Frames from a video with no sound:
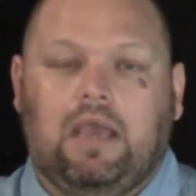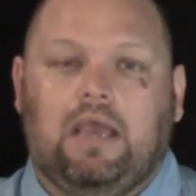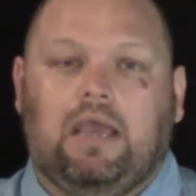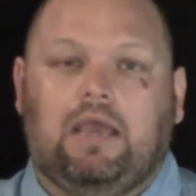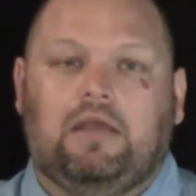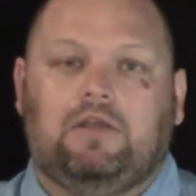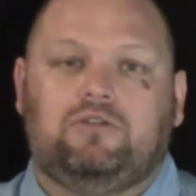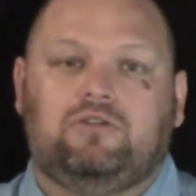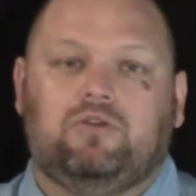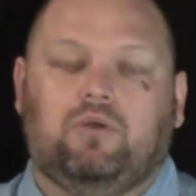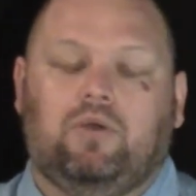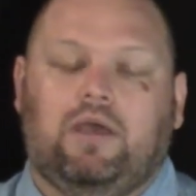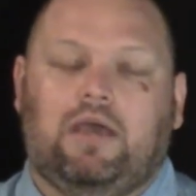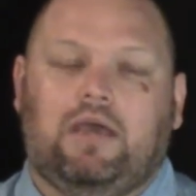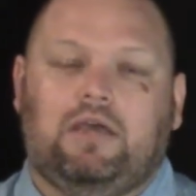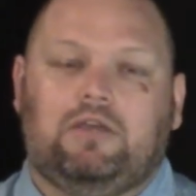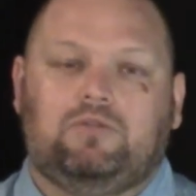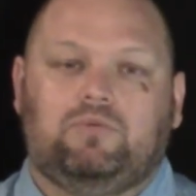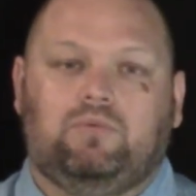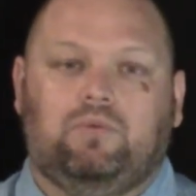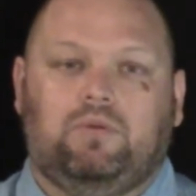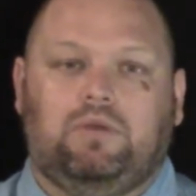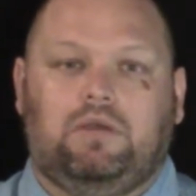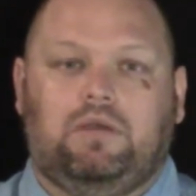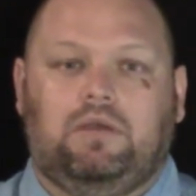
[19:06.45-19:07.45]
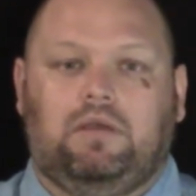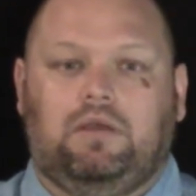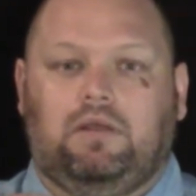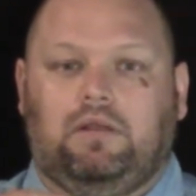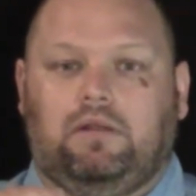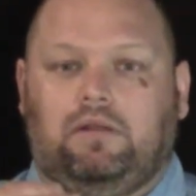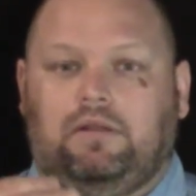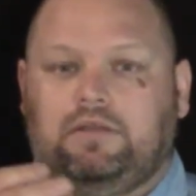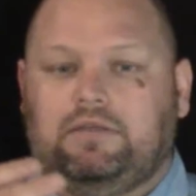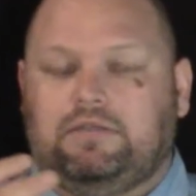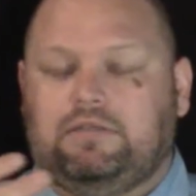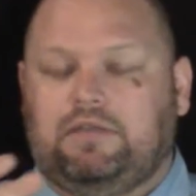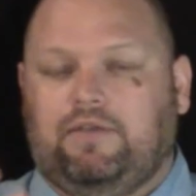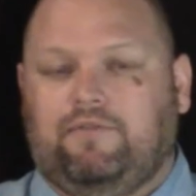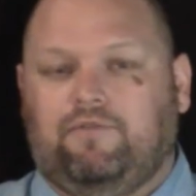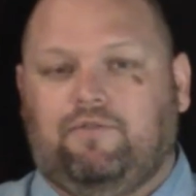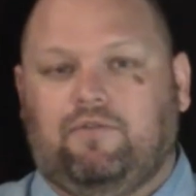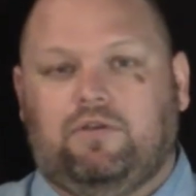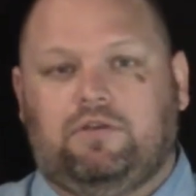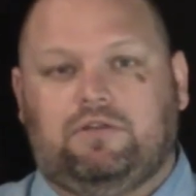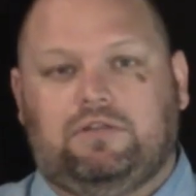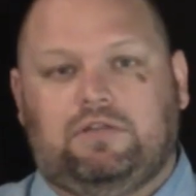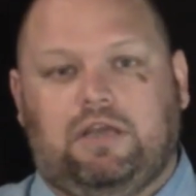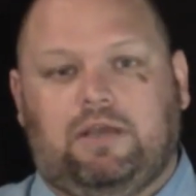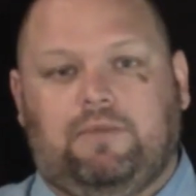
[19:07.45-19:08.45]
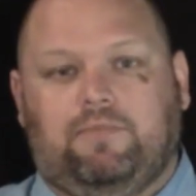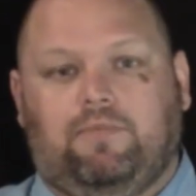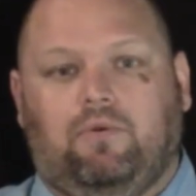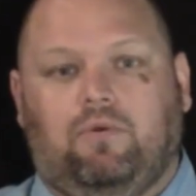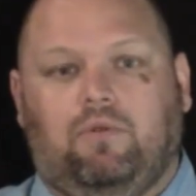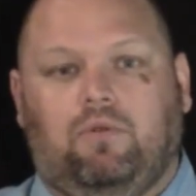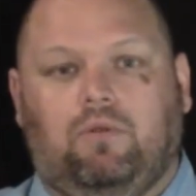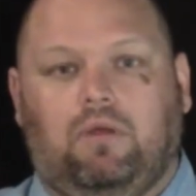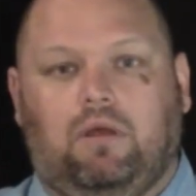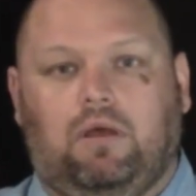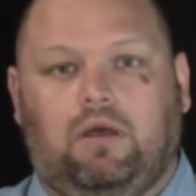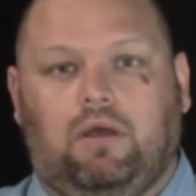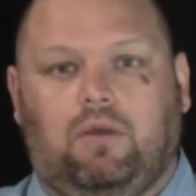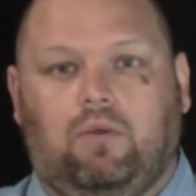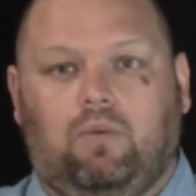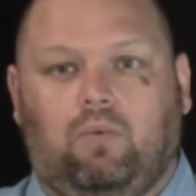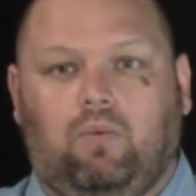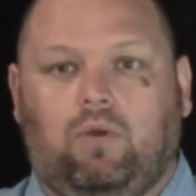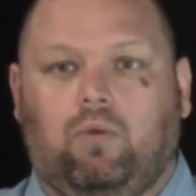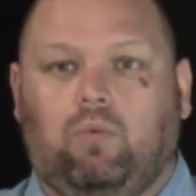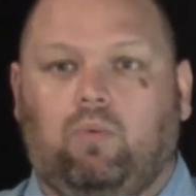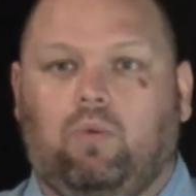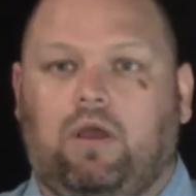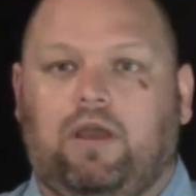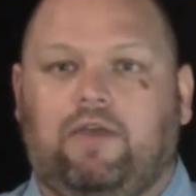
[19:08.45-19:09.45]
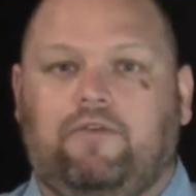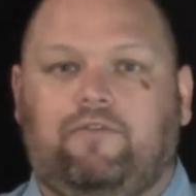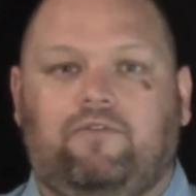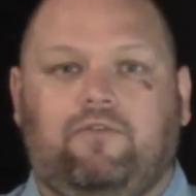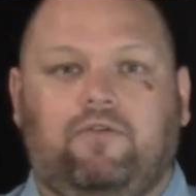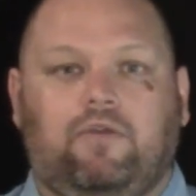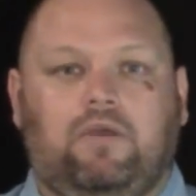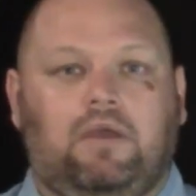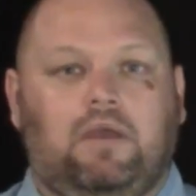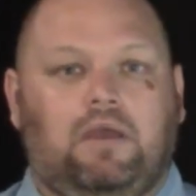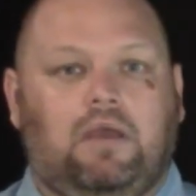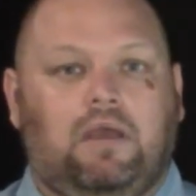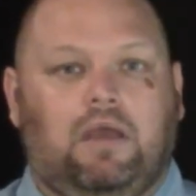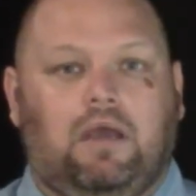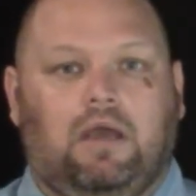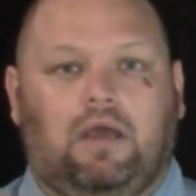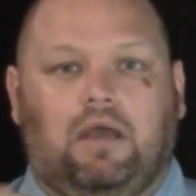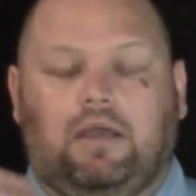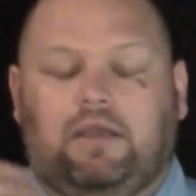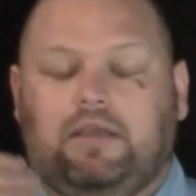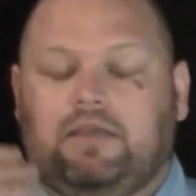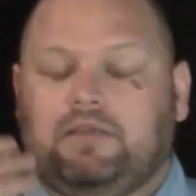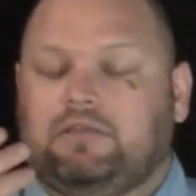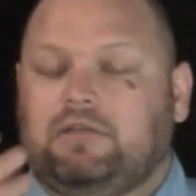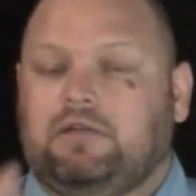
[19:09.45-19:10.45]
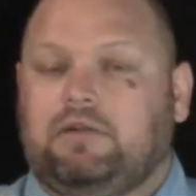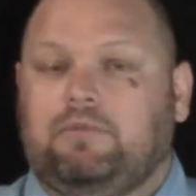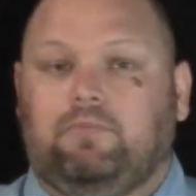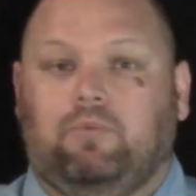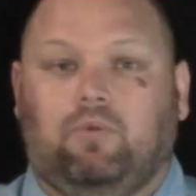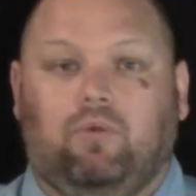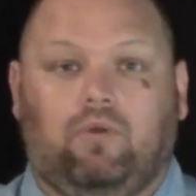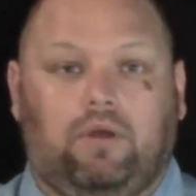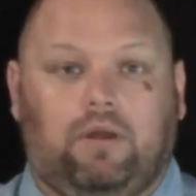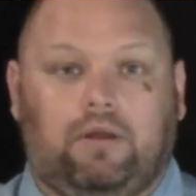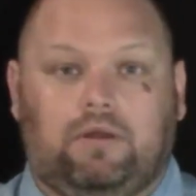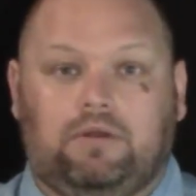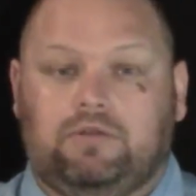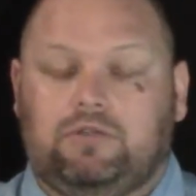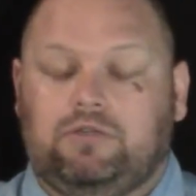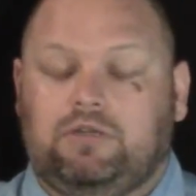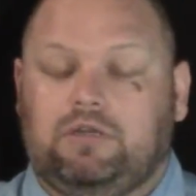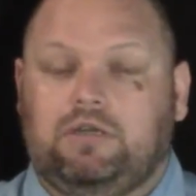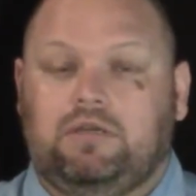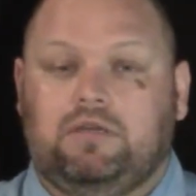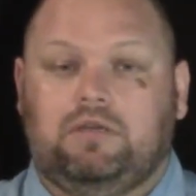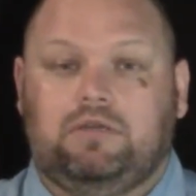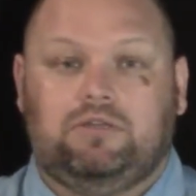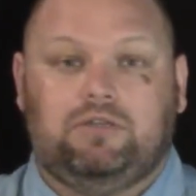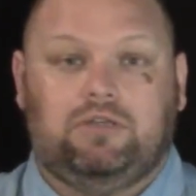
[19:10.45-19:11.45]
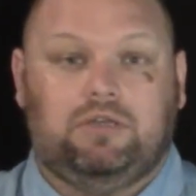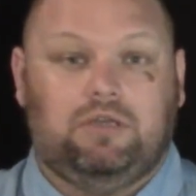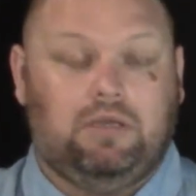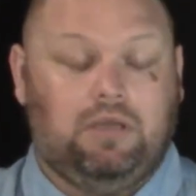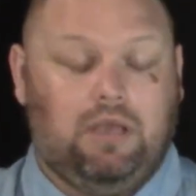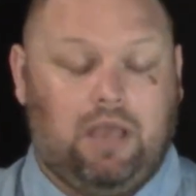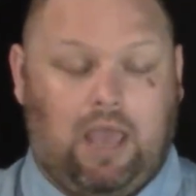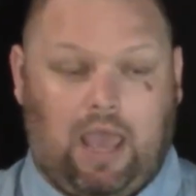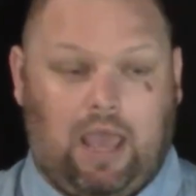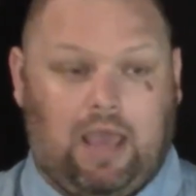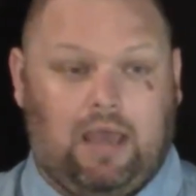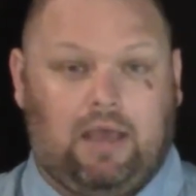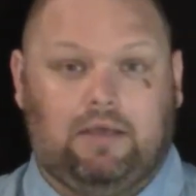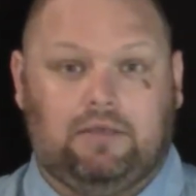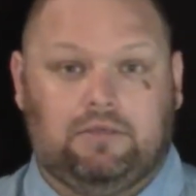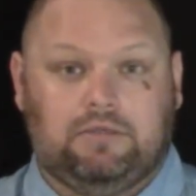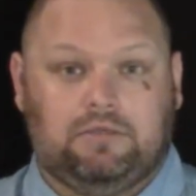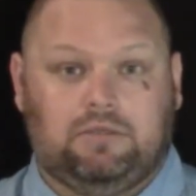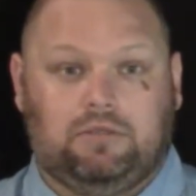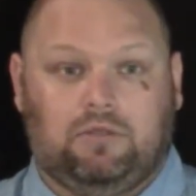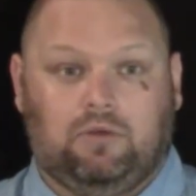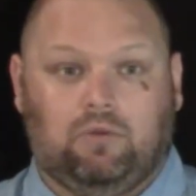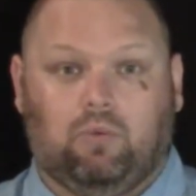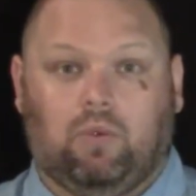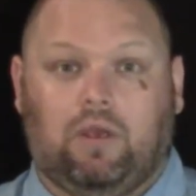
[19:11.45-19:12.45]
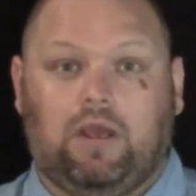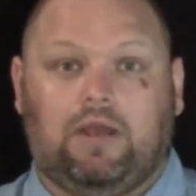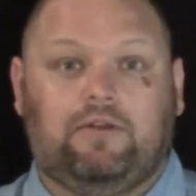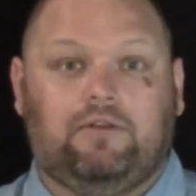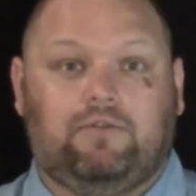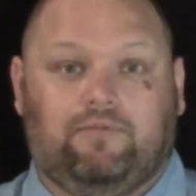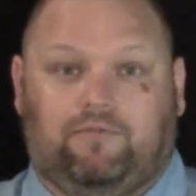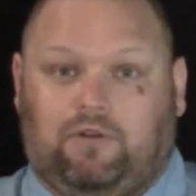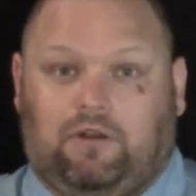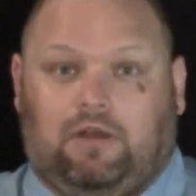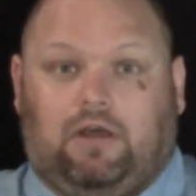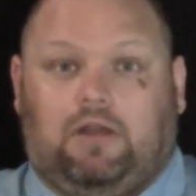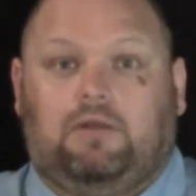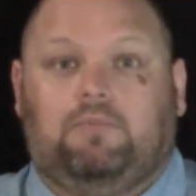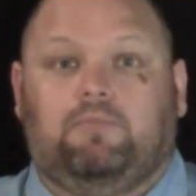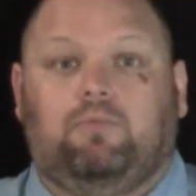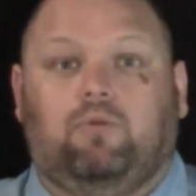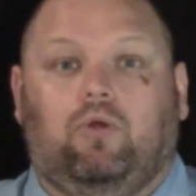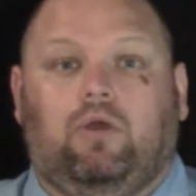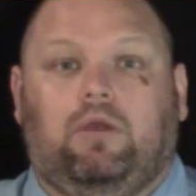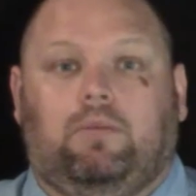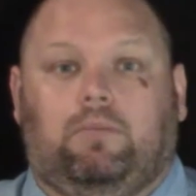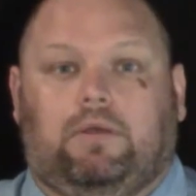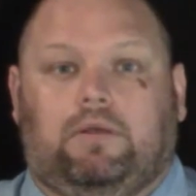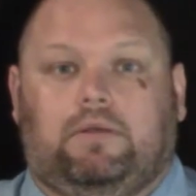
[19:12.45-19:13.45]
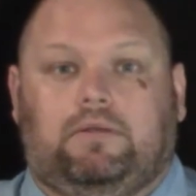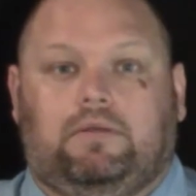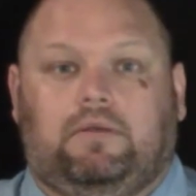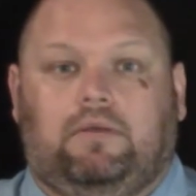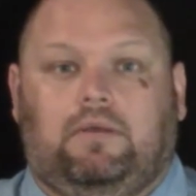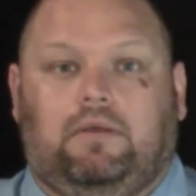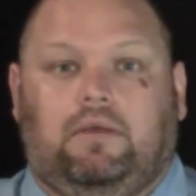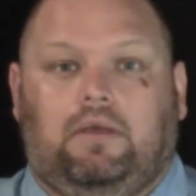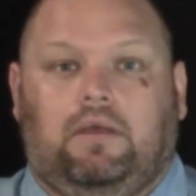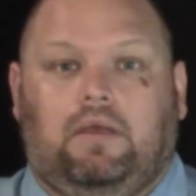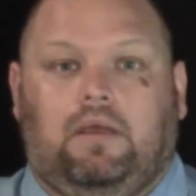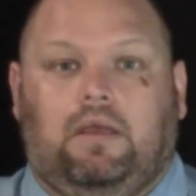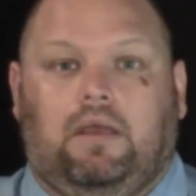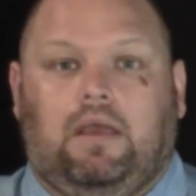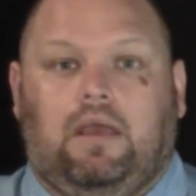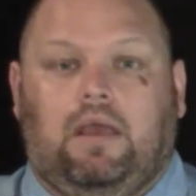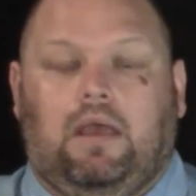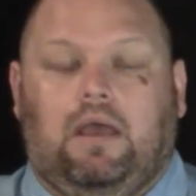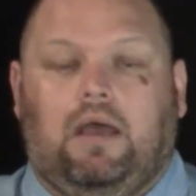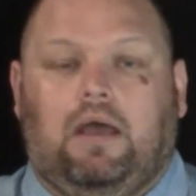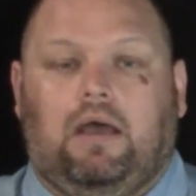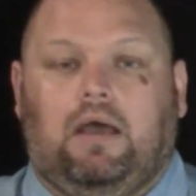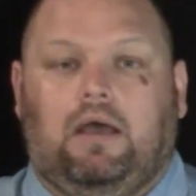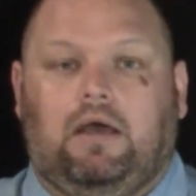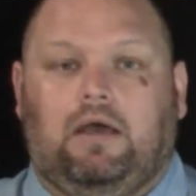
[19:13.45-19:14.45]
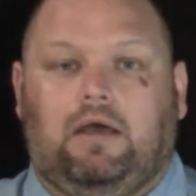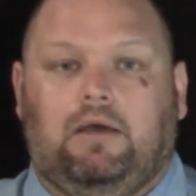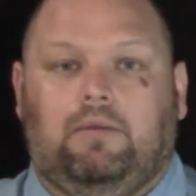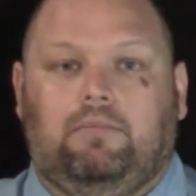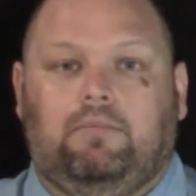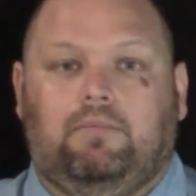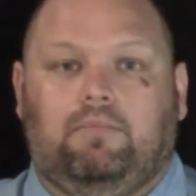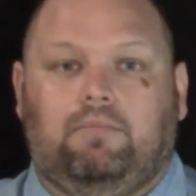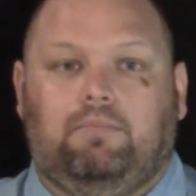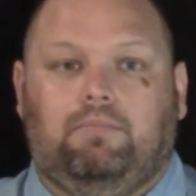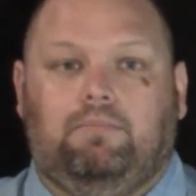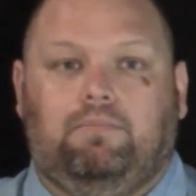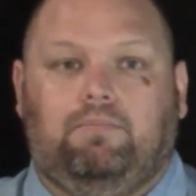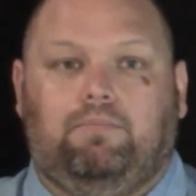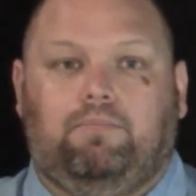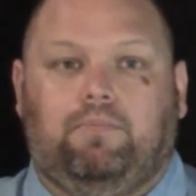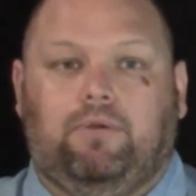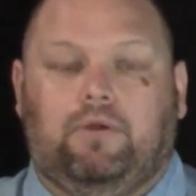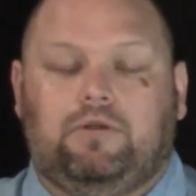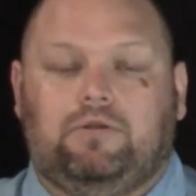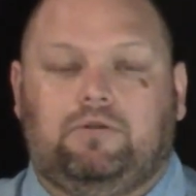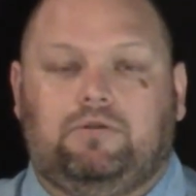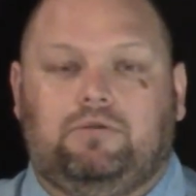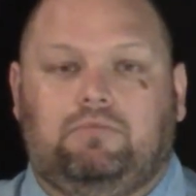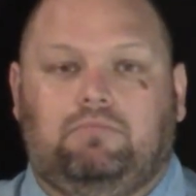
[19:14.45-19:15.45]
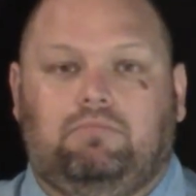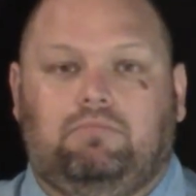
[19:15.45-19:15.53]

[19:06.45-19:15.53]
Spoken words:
And so let's say for example, one wife gets unemployed. She has the right to unemployment. But